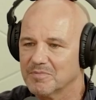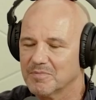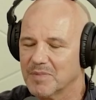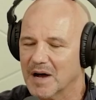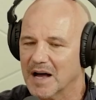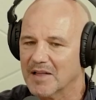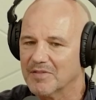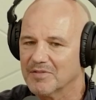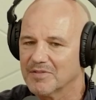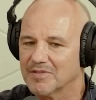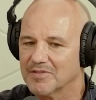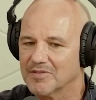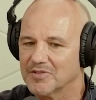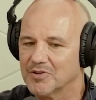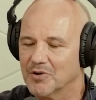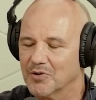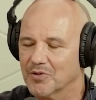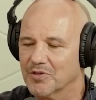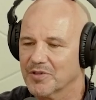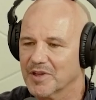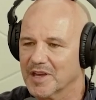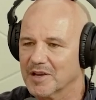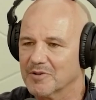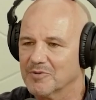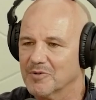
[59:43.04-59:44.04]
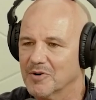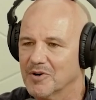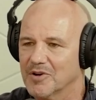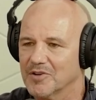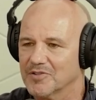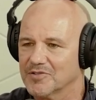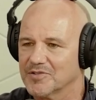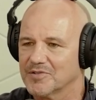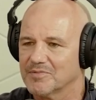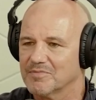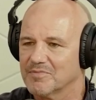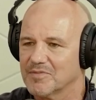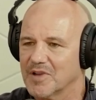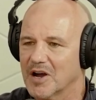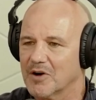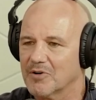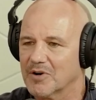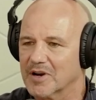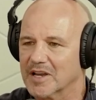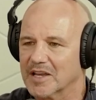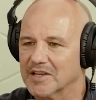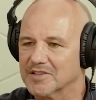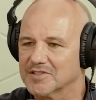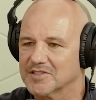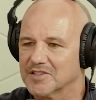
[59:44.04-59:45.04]
But your thing was no
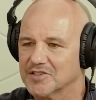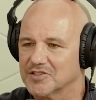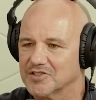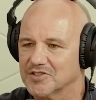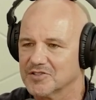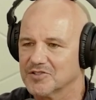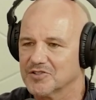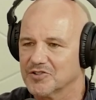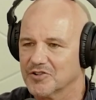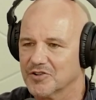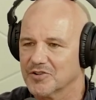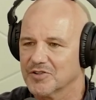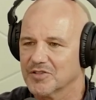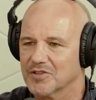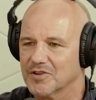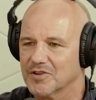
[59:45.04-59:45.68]
one gets injured during